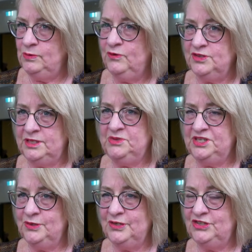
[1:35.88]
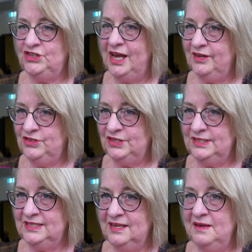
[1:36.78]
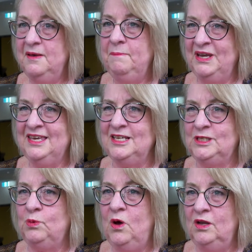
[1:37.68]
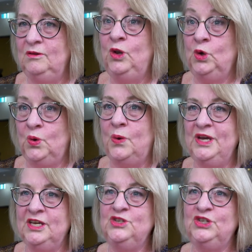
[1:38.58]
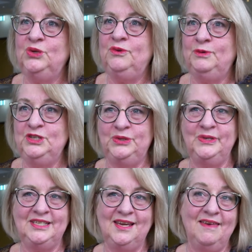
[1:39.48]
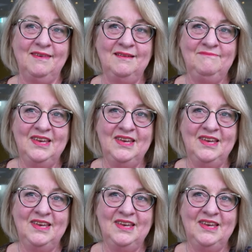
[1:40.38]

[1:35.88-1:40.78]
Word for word: we've got some serious challenges, but guess what? Look what we can do if we do it together.